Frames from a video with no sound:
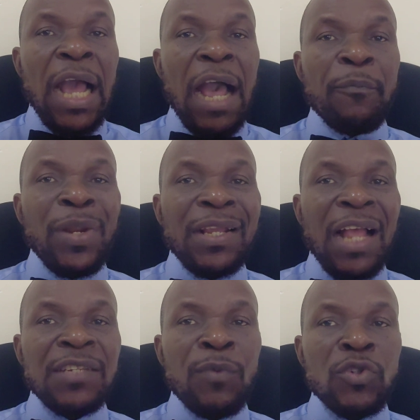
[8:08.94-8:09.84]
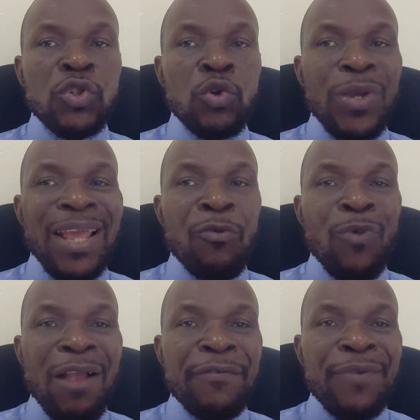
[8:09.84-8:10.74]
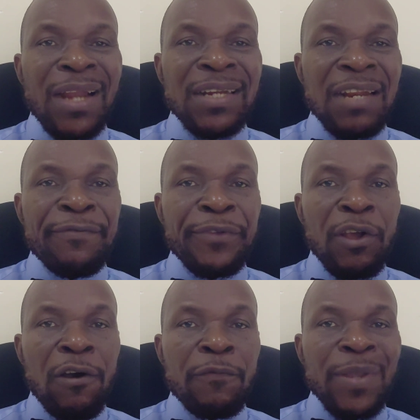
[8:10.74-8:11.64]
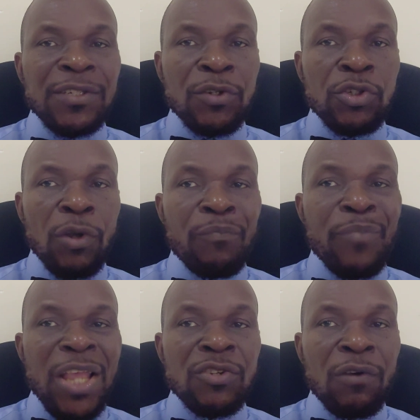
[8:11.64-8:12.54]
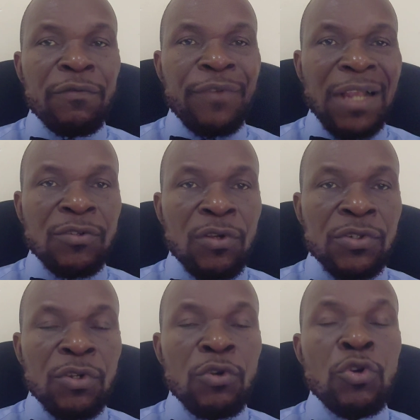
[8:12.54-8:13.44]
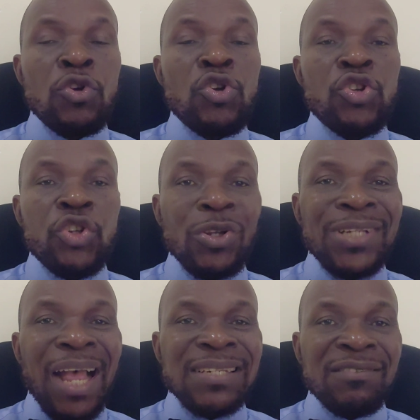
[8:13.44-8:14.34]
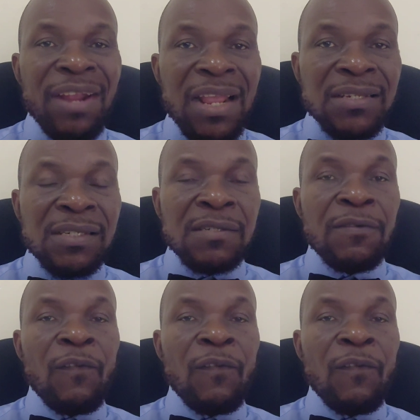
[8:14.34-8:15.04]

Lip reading: Applicants must show a well-founded fear of persecution based on factors such as race,